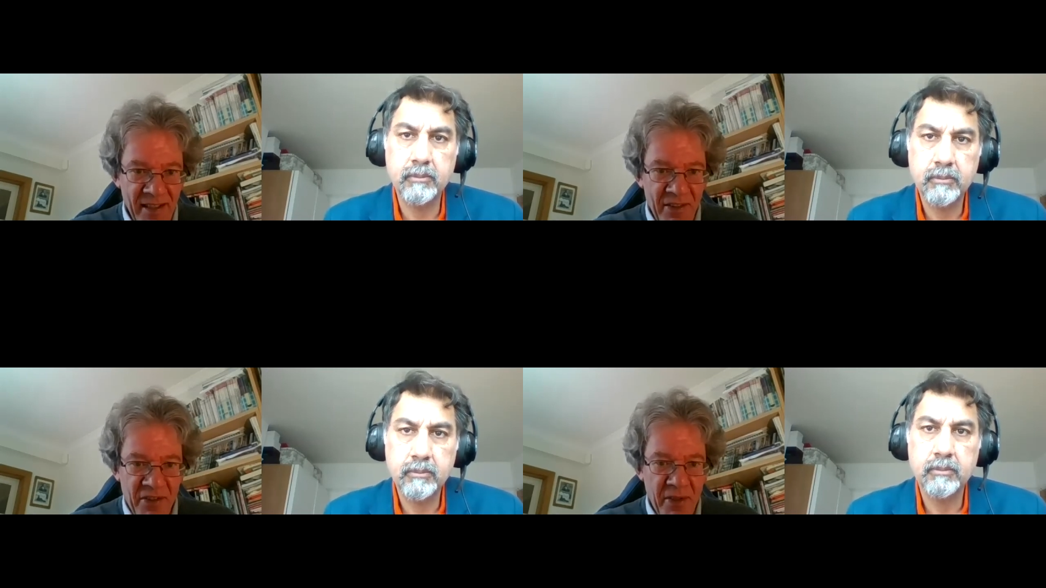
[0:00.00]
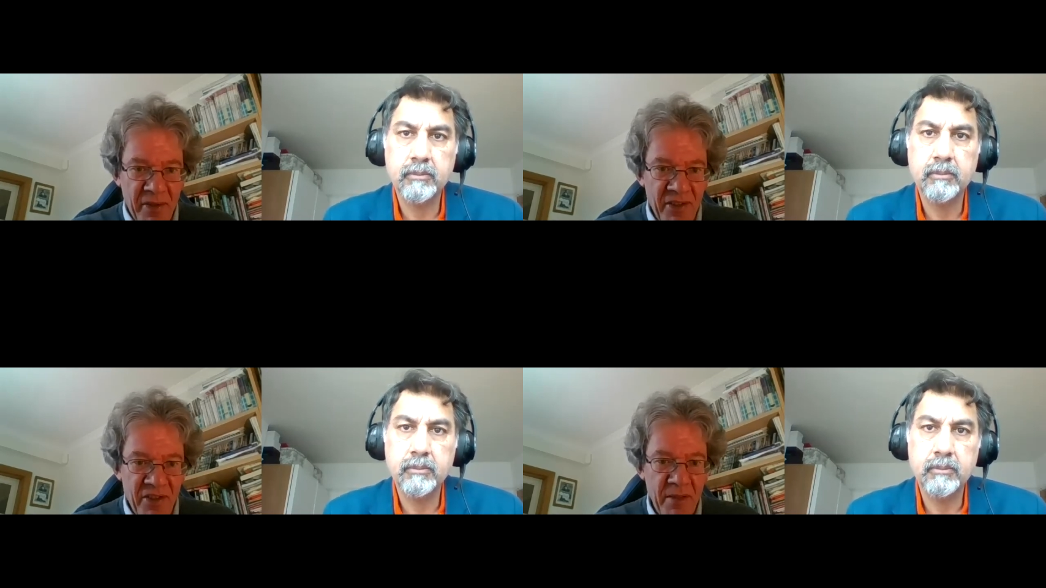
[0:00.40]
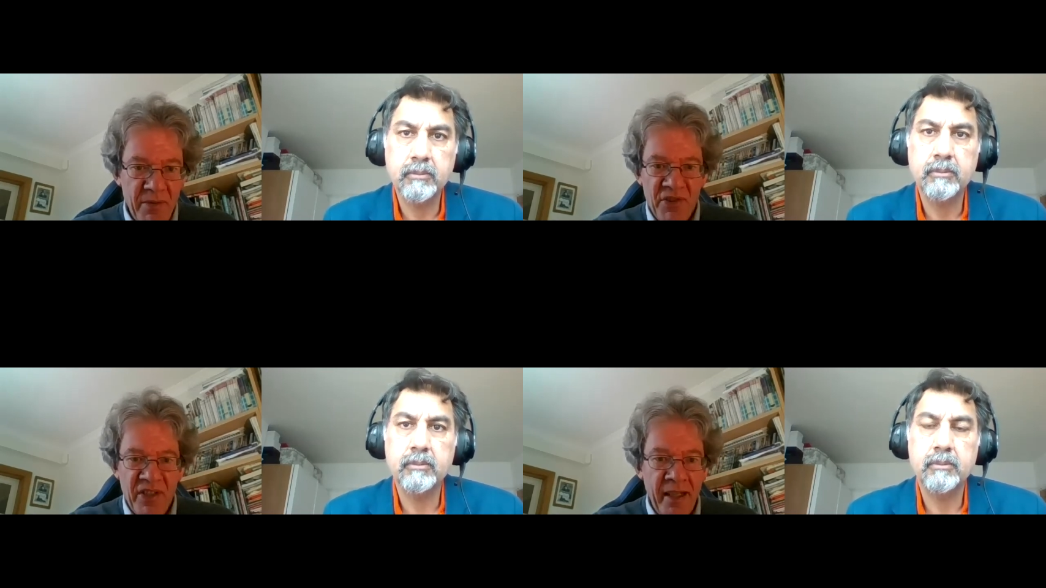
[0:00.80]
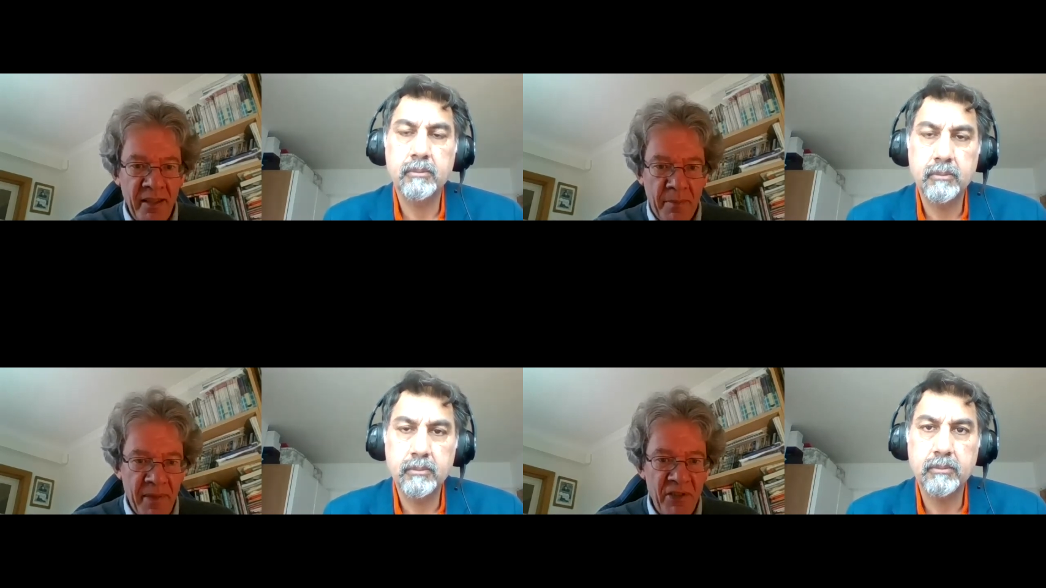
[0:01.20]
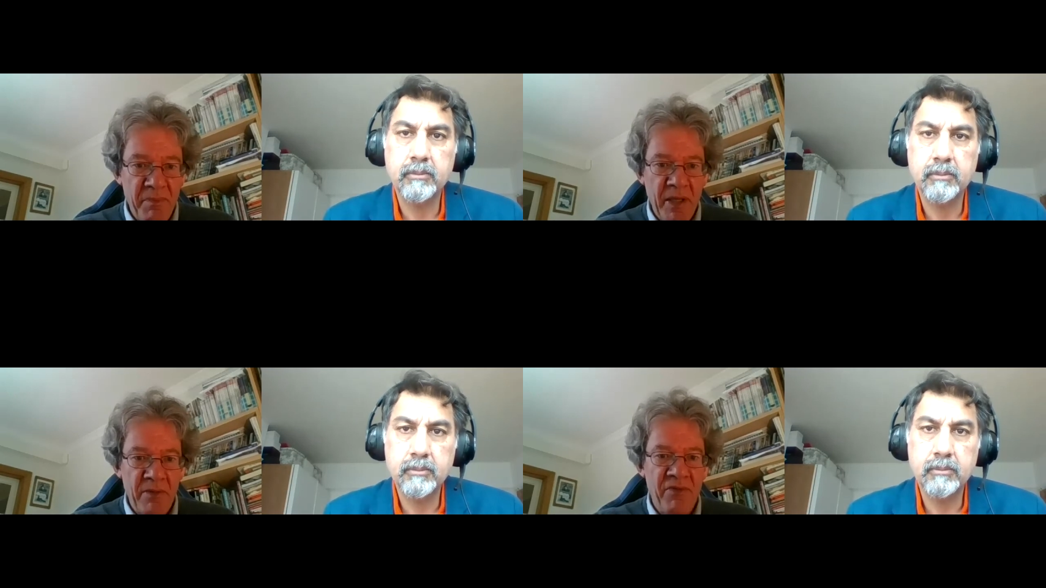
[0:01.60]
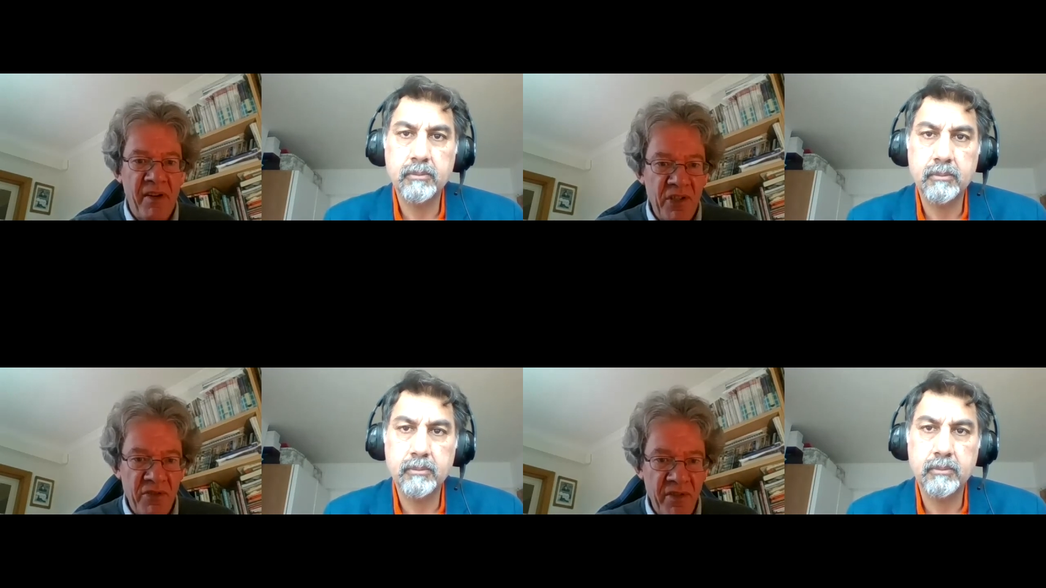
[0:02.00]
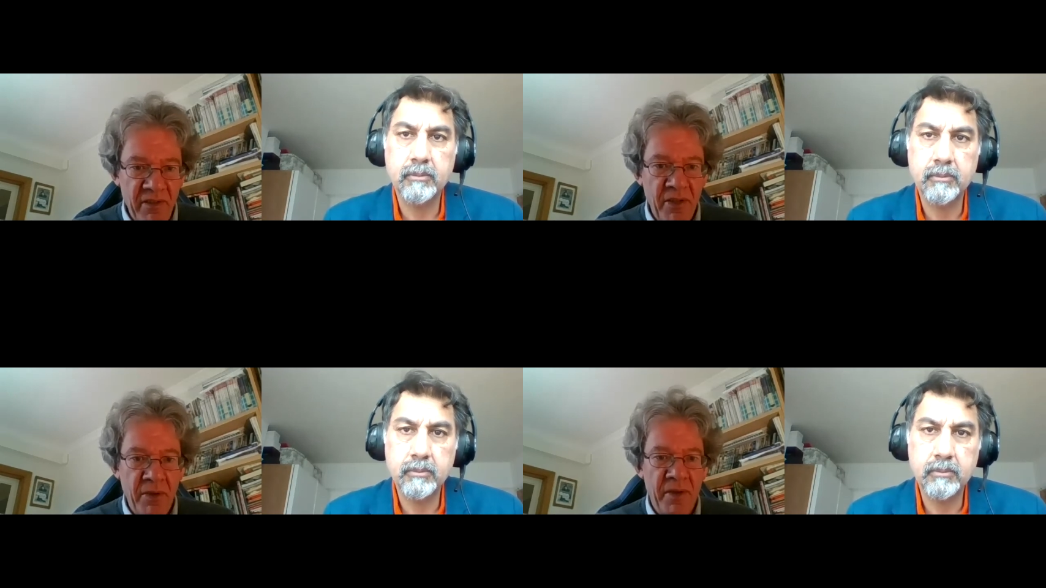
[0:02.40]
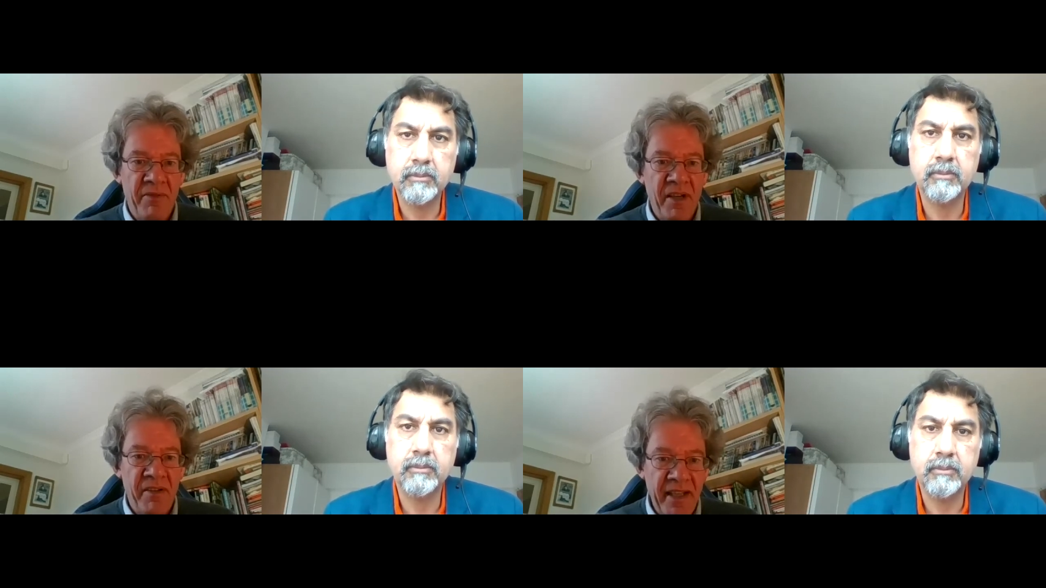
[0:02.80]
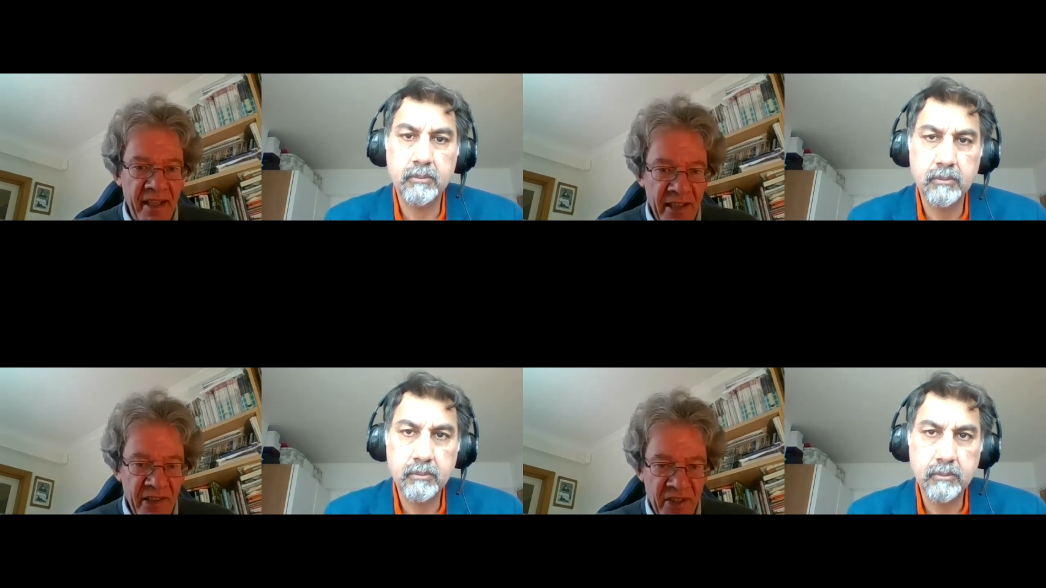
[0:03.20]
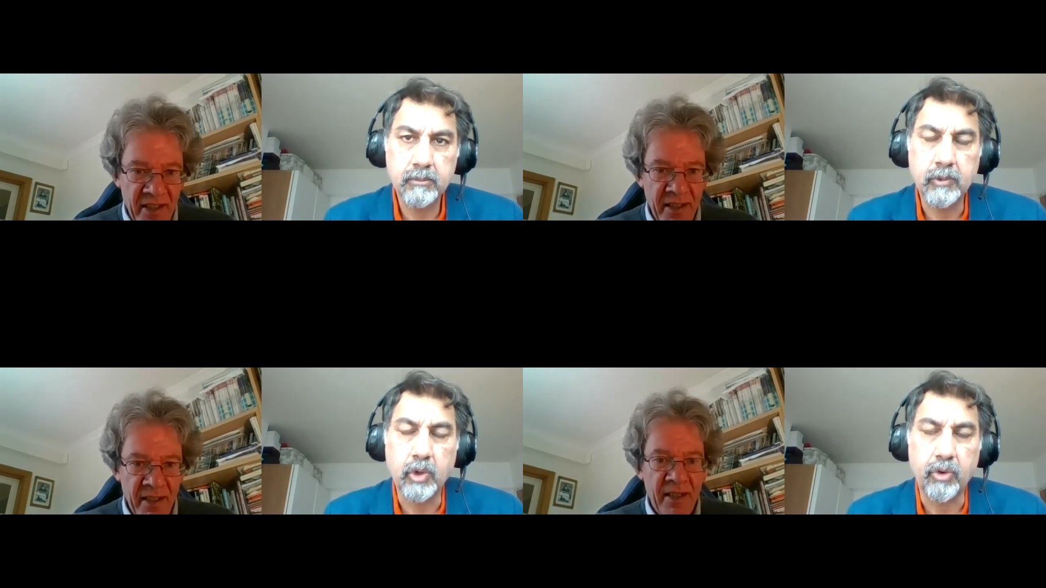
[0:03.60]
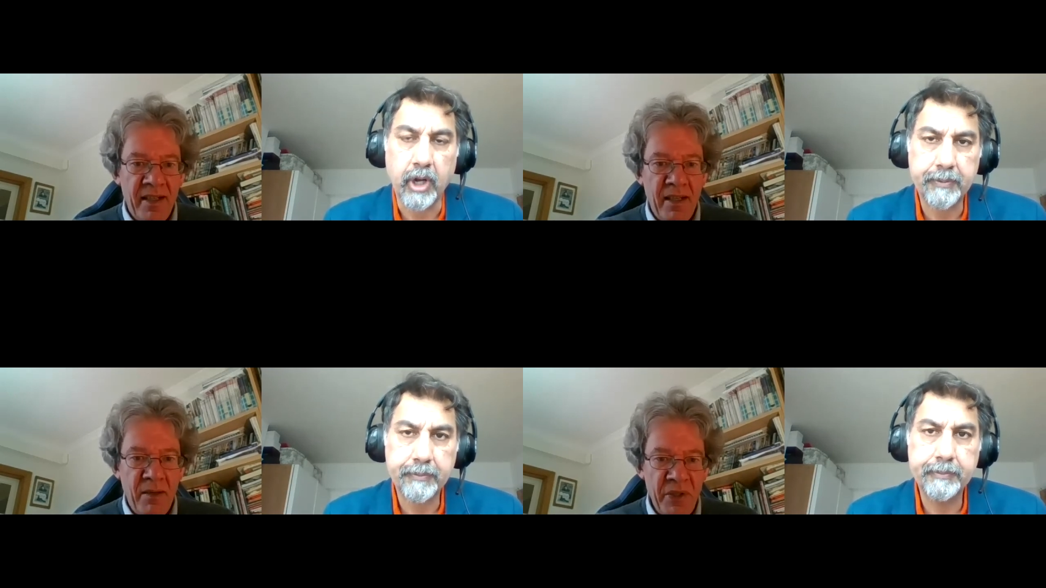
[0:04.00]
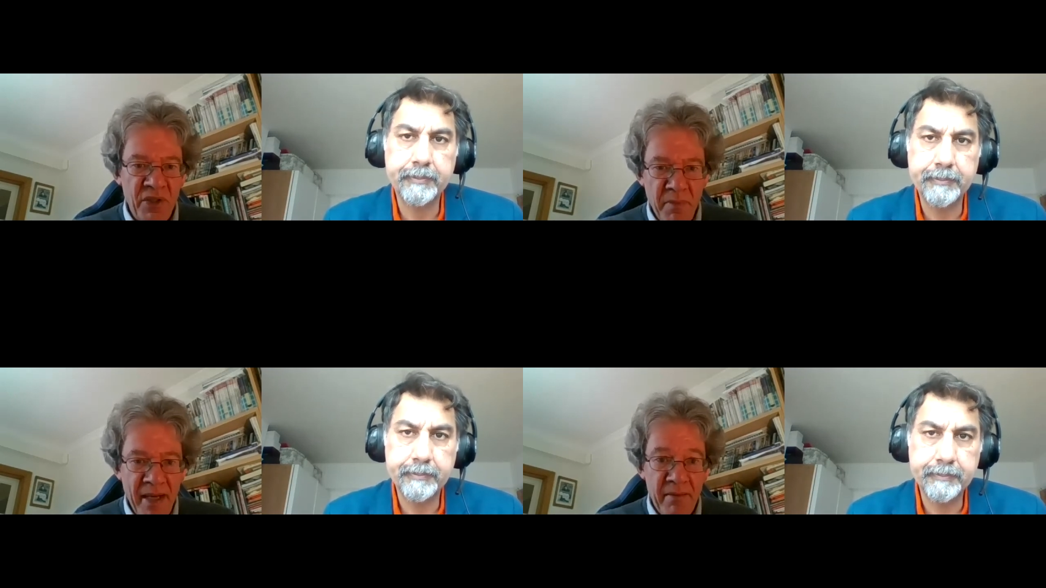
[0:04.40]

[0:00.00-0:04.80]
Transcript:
Speaker 1: So in terms of scale up, that's become very straightforward and very easy. Right. Uh, just make